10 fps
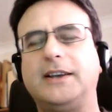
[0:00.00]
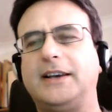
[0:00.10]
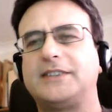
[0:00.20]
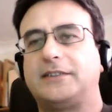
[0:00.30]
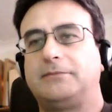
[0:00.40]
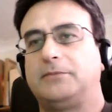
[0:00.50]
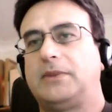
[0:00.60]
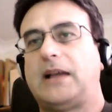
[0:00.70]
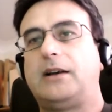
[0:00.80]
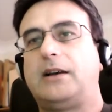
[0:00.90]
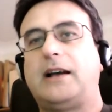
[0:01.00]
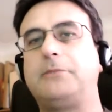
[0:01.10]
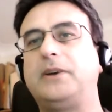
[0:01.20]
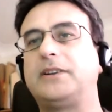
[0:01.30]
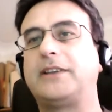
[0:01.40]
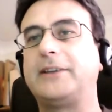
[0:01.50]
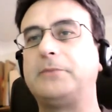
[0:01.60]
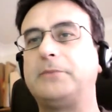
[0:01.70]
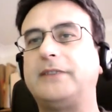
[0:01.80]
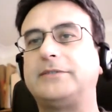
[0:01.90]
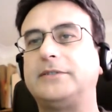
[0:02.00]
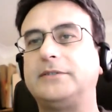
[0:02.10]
I said, how am I giving him love?